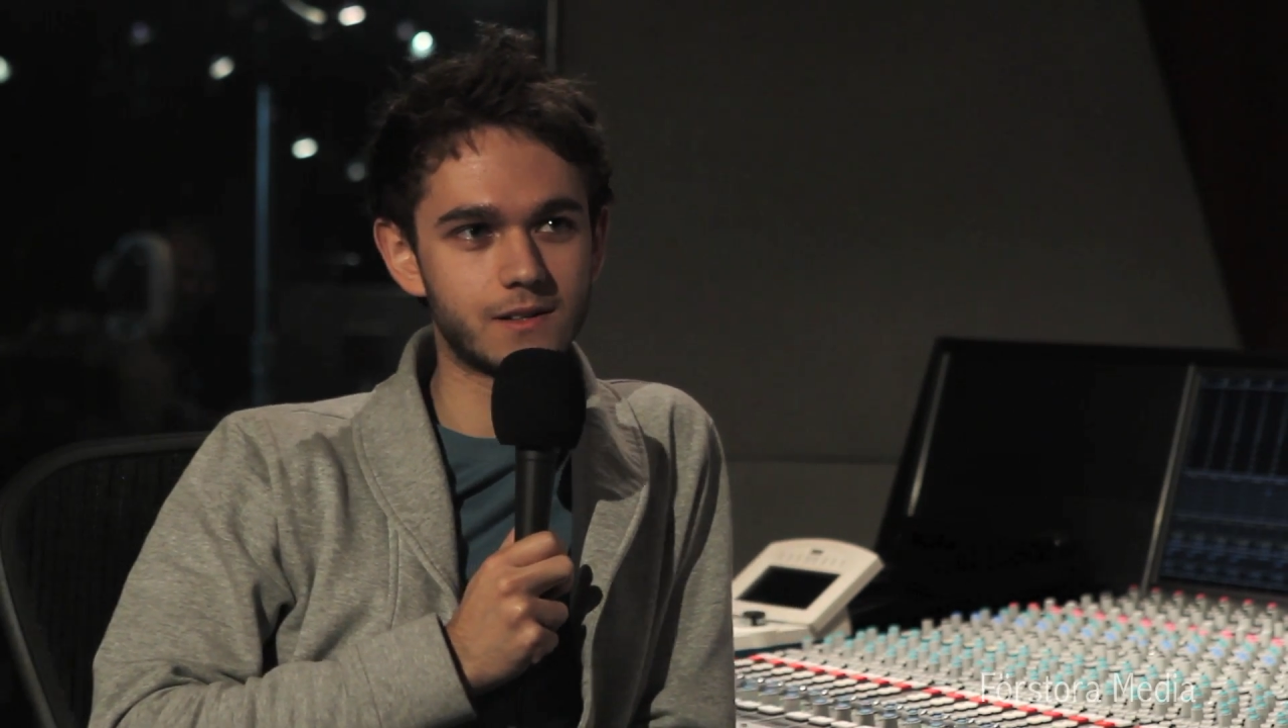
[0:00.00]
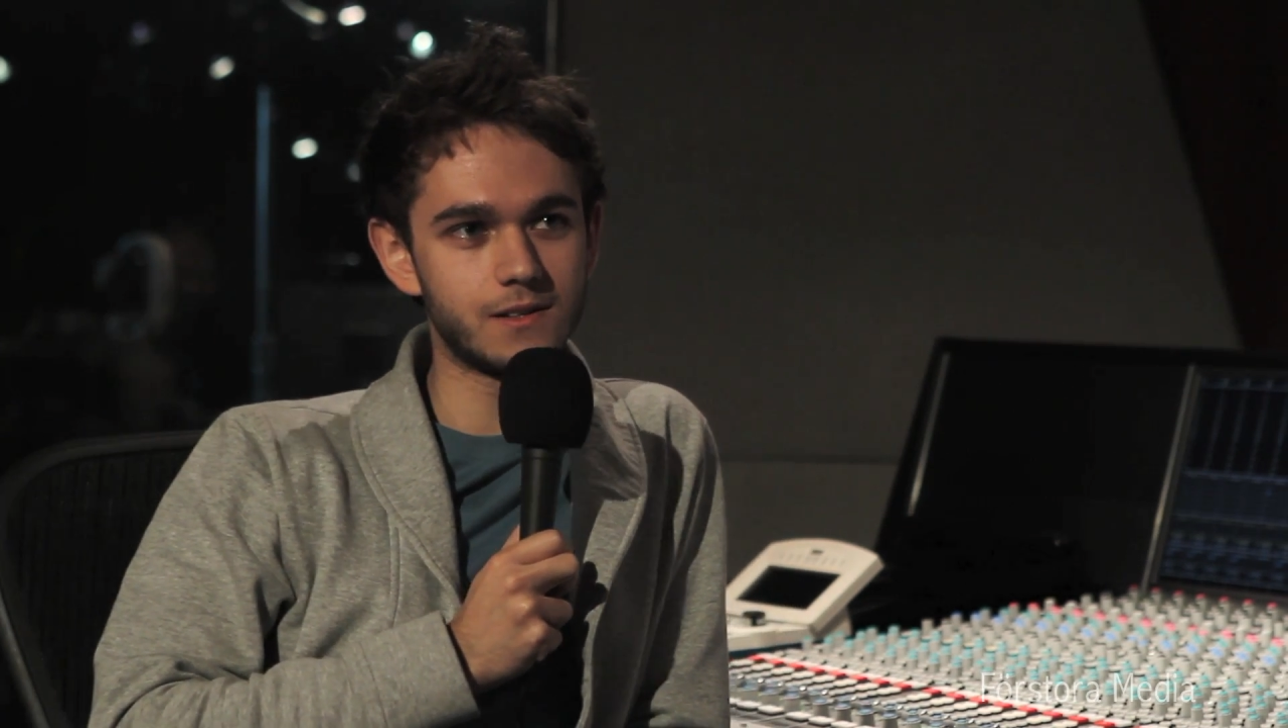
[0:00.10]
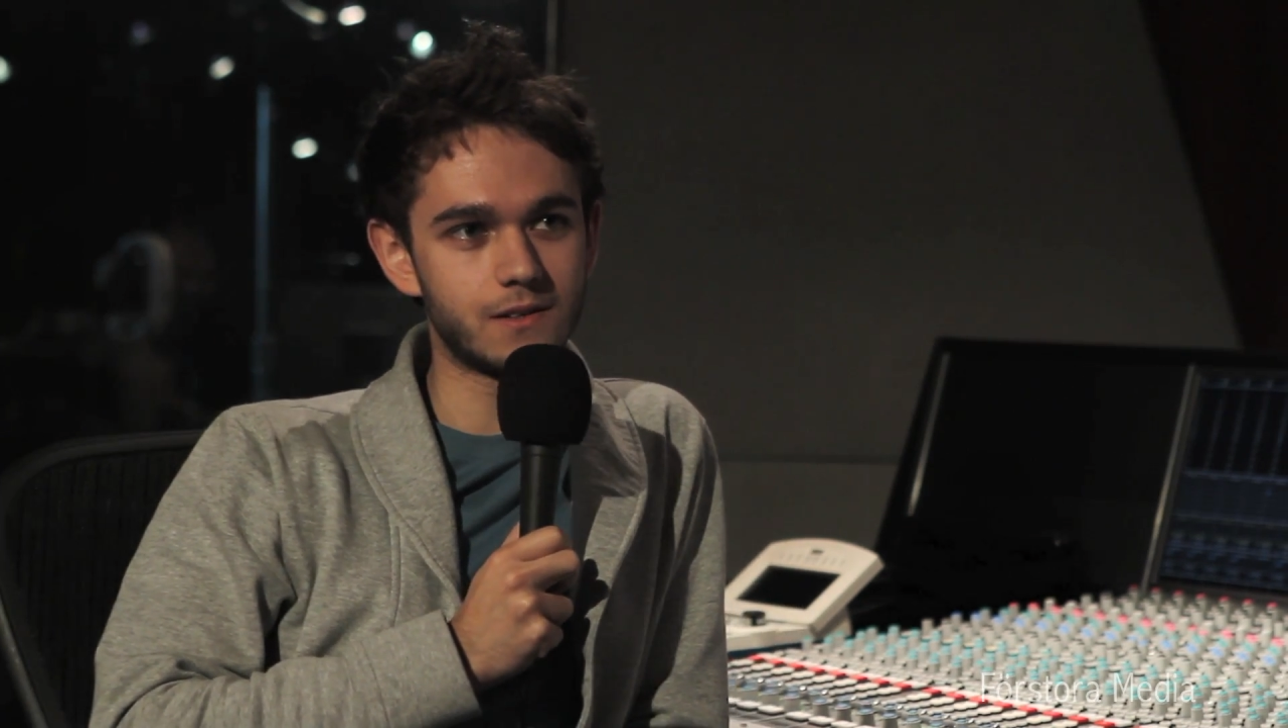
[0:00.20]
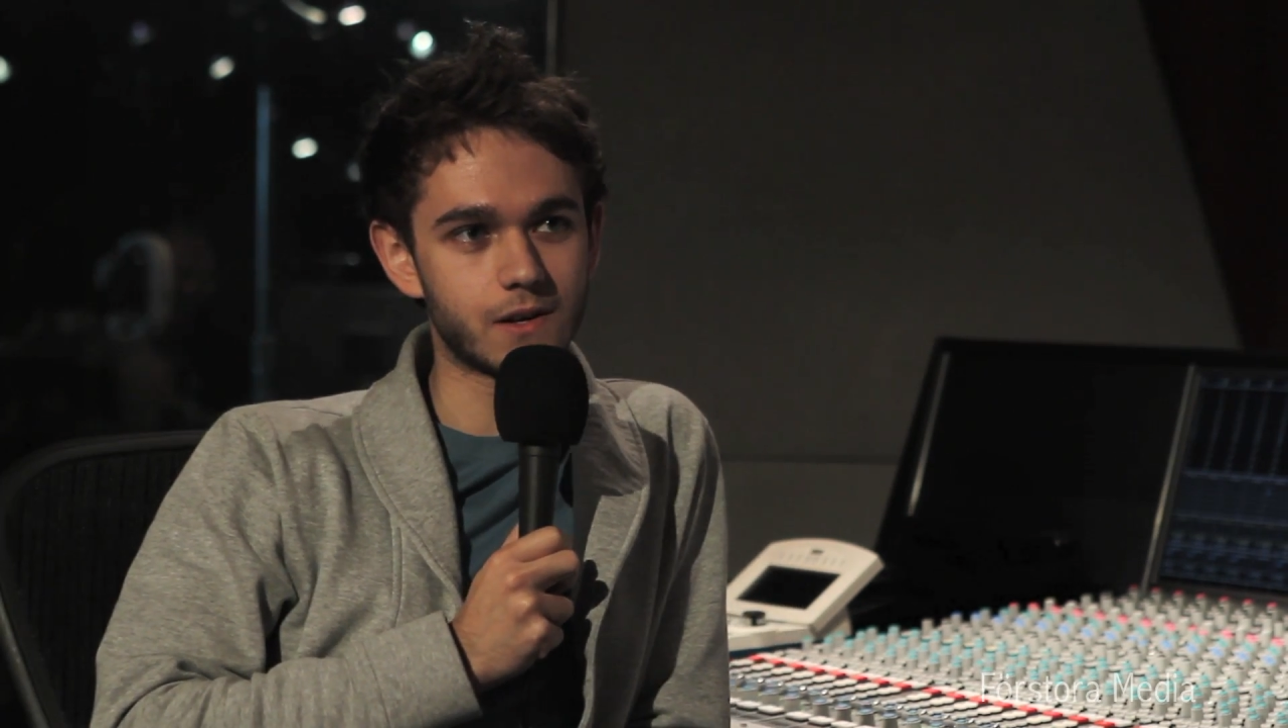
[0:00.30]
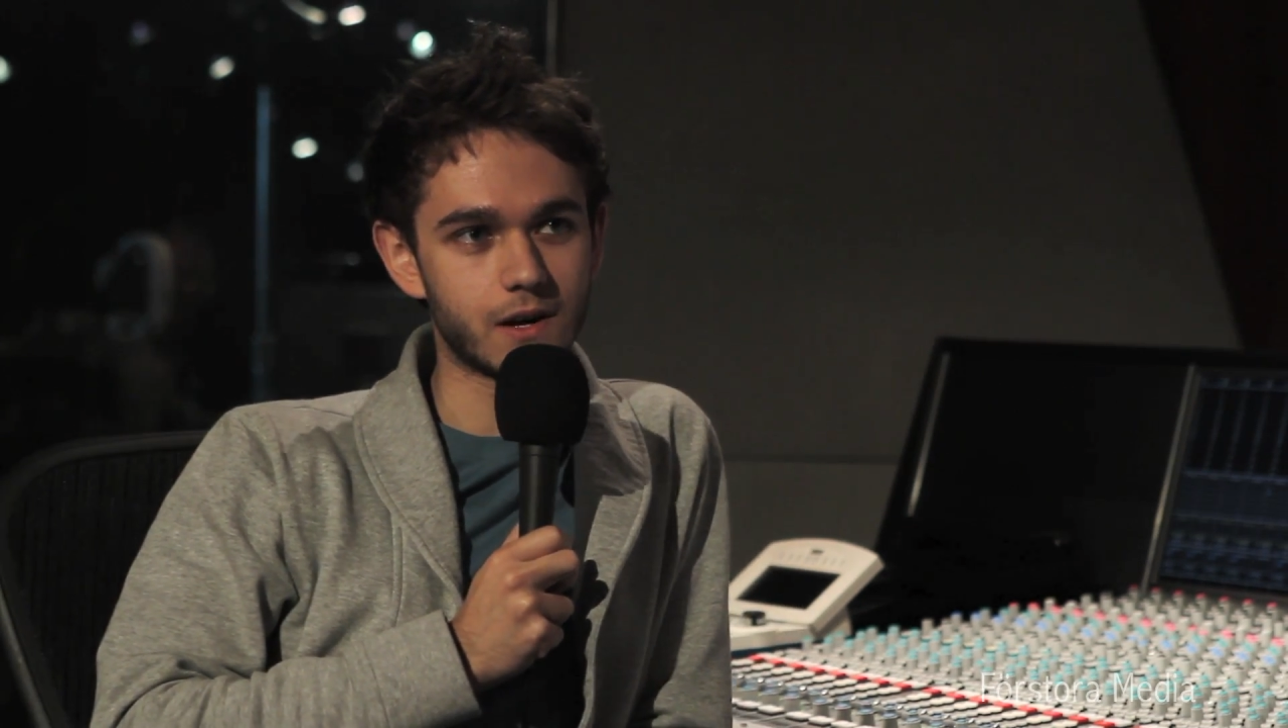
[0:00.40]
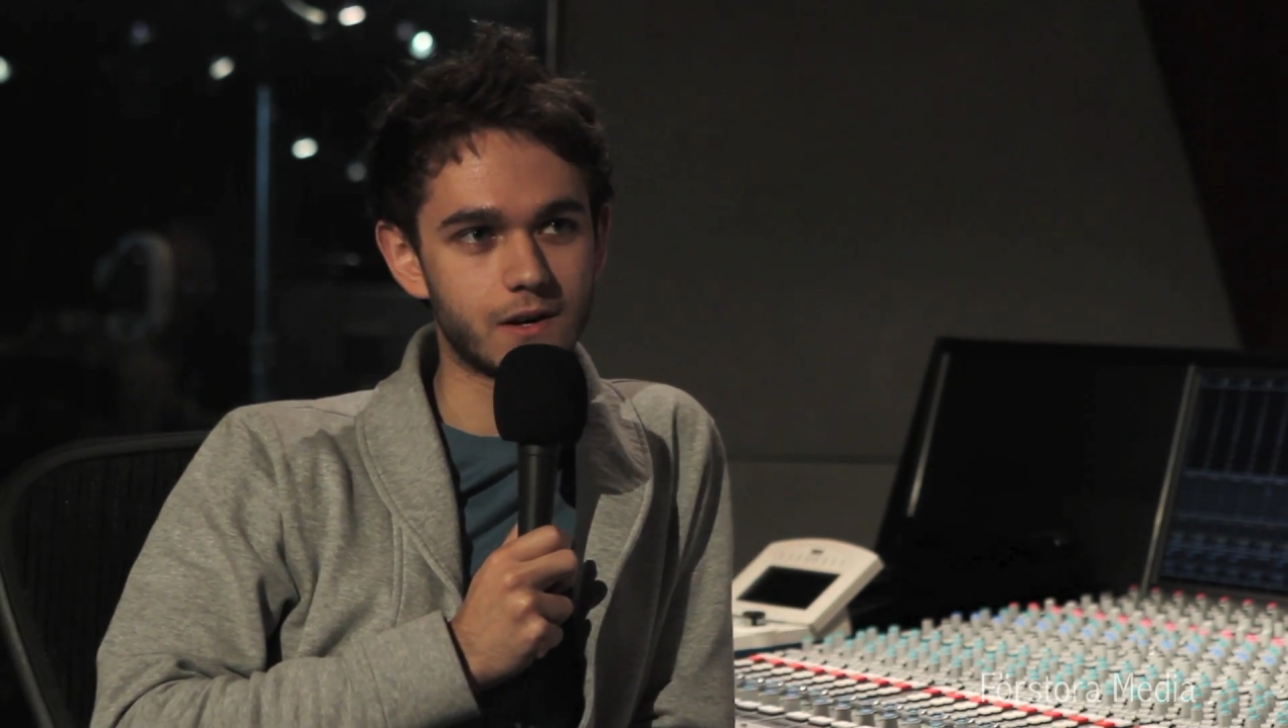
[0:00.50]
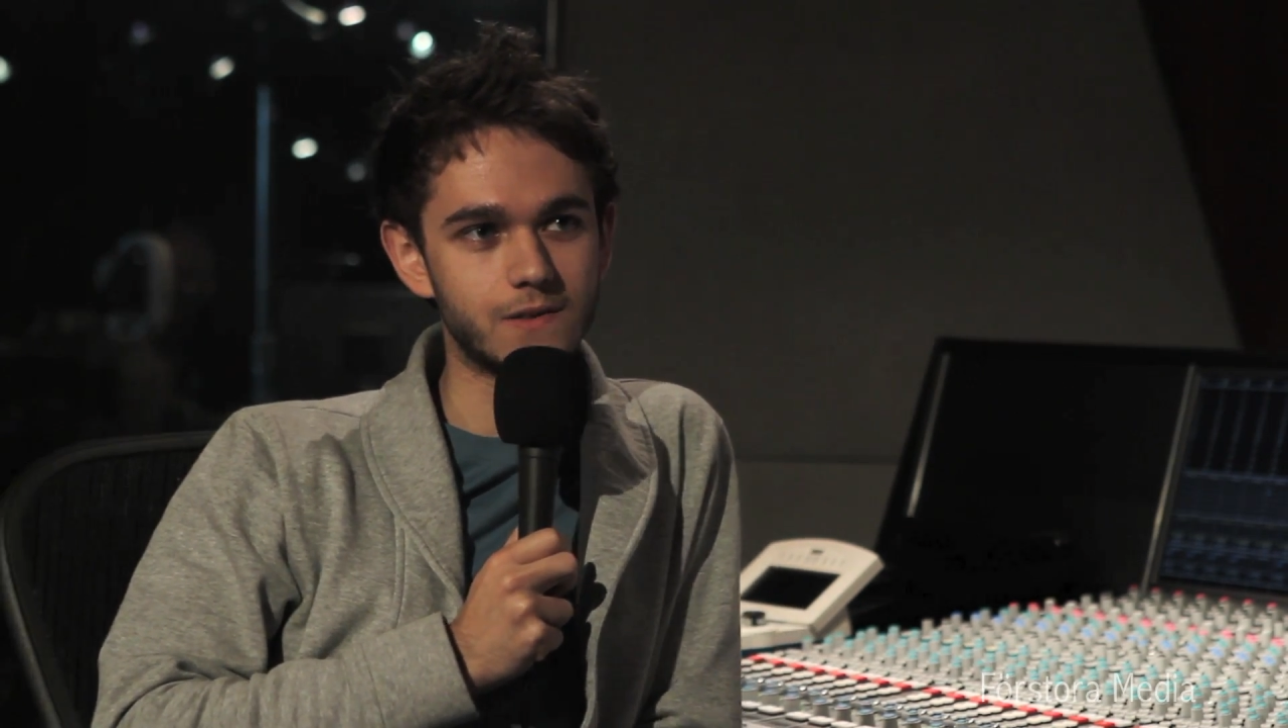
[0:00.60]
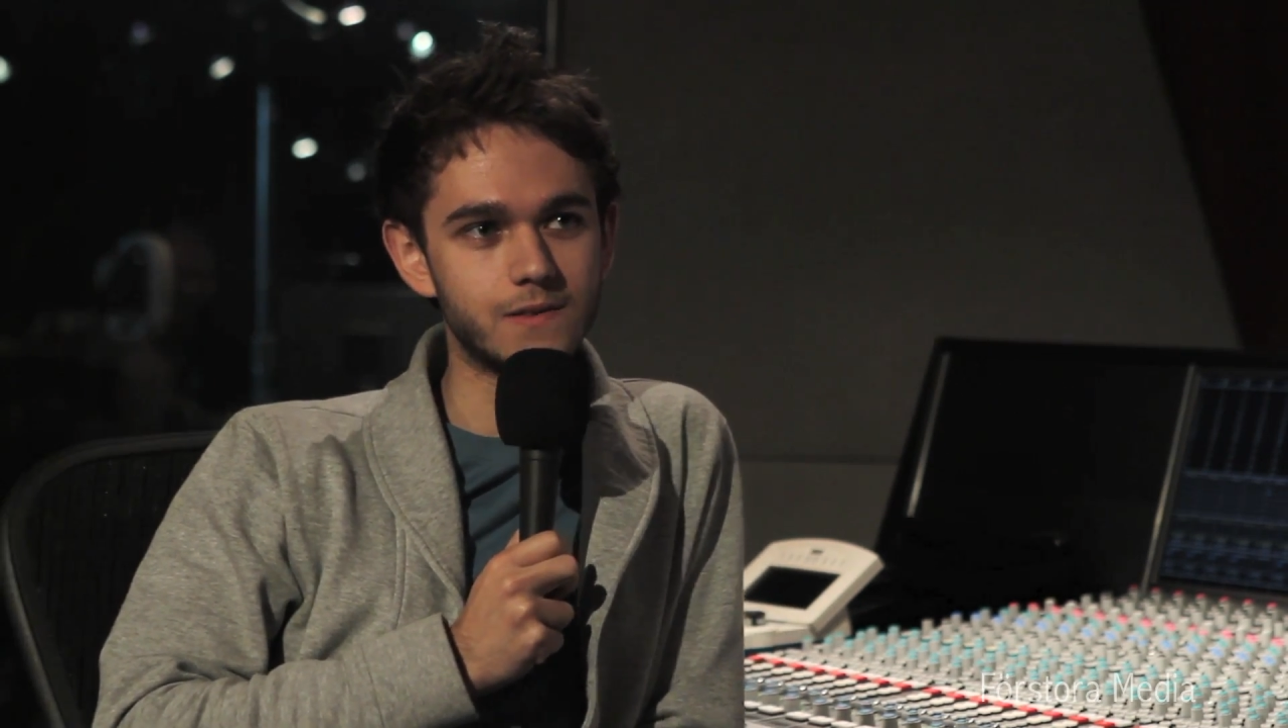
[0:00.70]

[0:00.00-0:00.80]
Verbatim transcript: a year ago.